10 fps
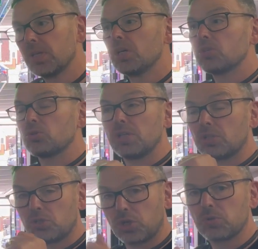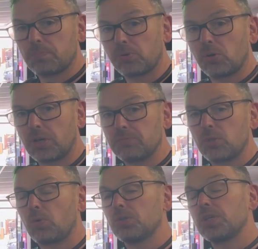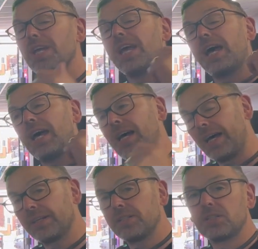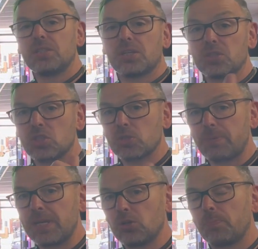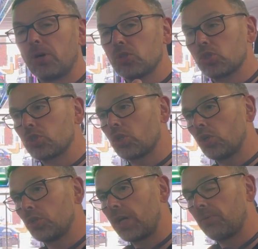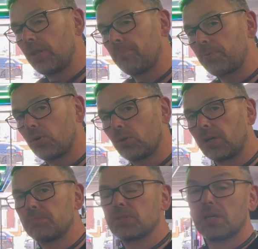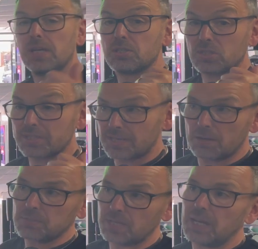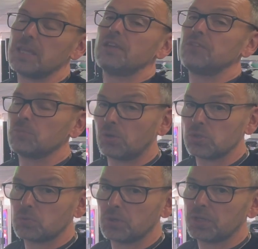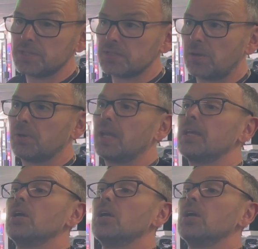so you can choose the programs you want, and you can speed up and slow down them programs. It's sound to light if you want it to work in sound to light.